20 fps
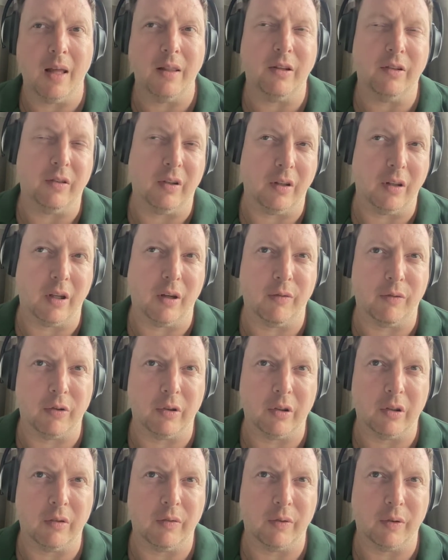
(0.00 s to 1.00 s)
And they say they have
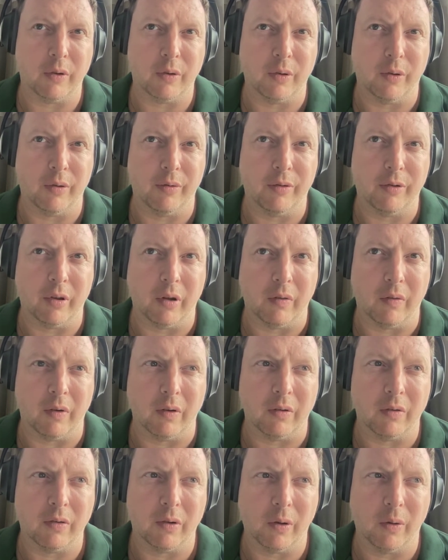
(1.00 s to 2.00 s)
significant cost
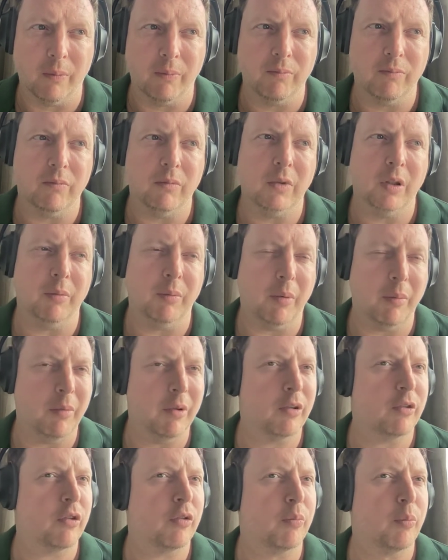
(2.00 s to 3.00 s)
savings. So, maybe
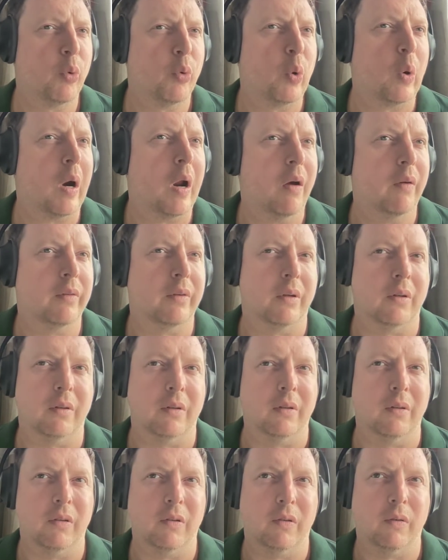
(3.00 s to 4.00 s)
there's just more out there
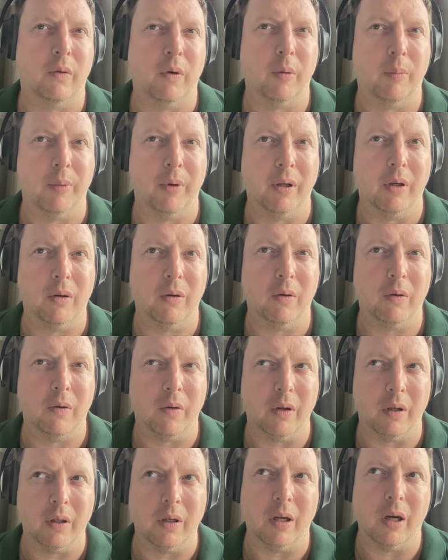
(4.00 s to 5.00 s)
than just 3D printing
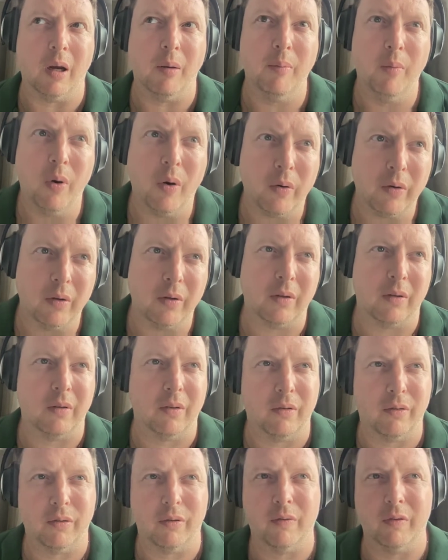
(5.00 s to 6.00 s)
concrete. I'm not
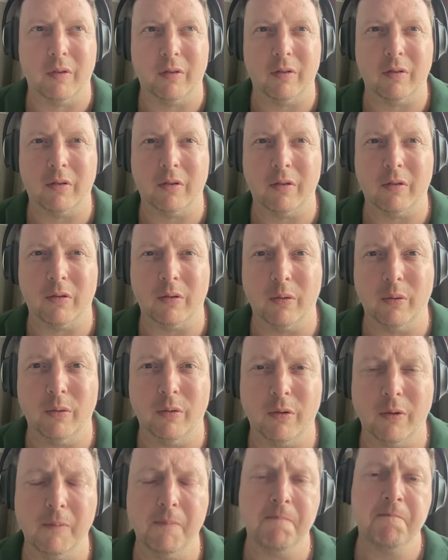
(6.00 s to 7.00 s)
entirely sure if this is the
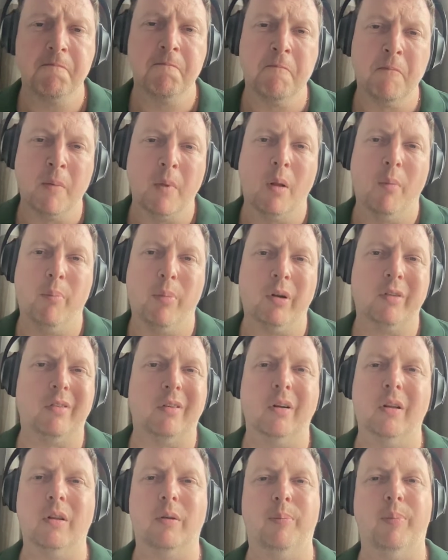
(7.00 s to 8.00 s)
solution, but it's
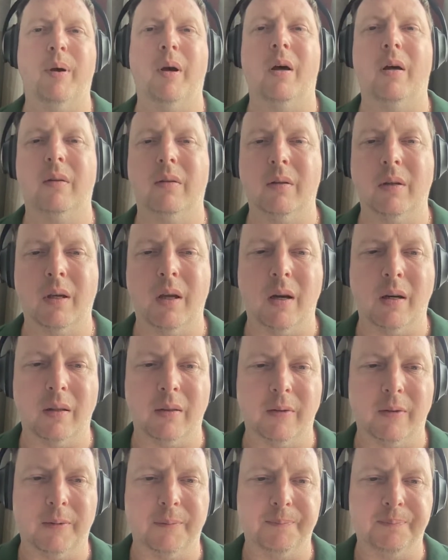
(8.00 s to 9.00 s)
another path to
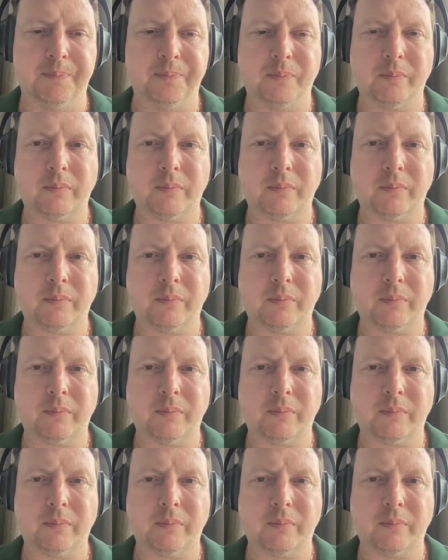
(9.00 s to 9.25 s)
getting there.